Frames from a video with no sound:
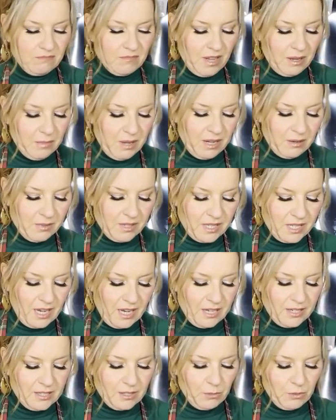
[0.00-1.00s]
I made a
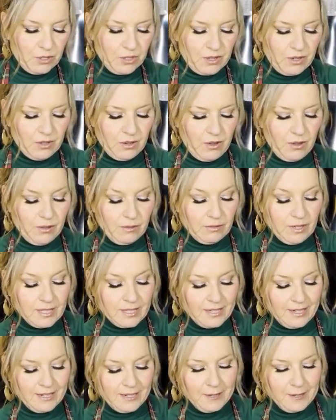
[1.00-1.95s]
mistake. So we're just gonna call it rustic.